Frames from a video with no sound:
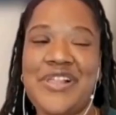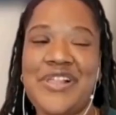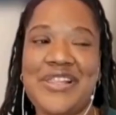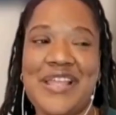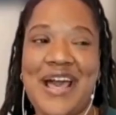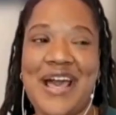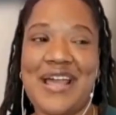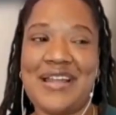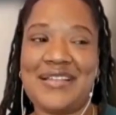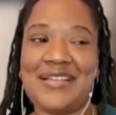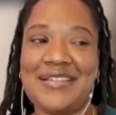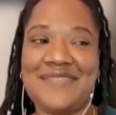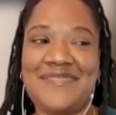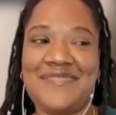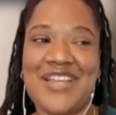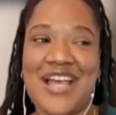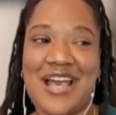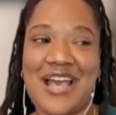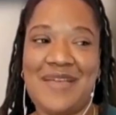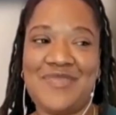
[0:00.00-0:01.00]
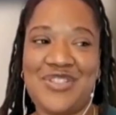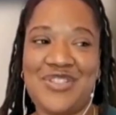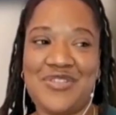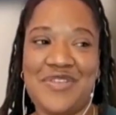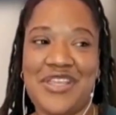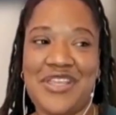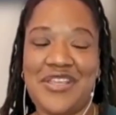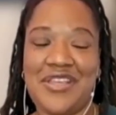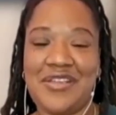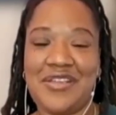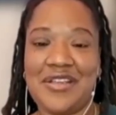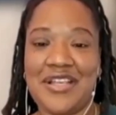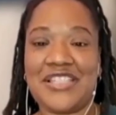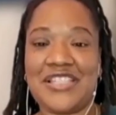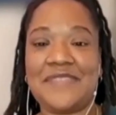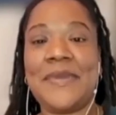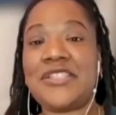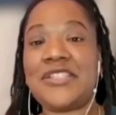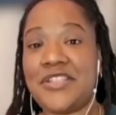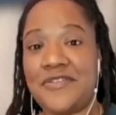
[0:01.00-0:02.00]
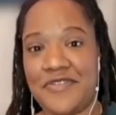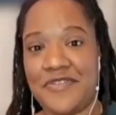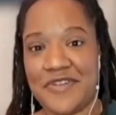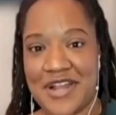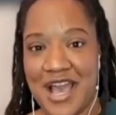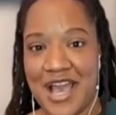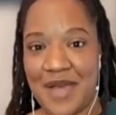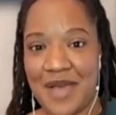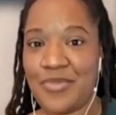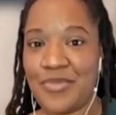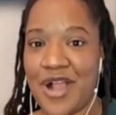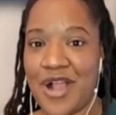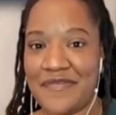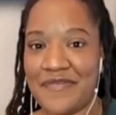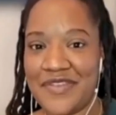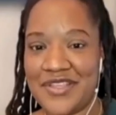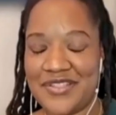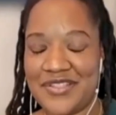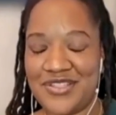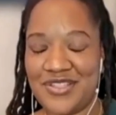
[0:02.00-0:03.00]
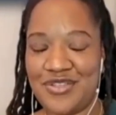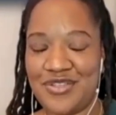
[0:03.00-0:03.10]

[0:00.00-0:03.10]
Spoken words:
a lot of times you hear, especially for nonprofits,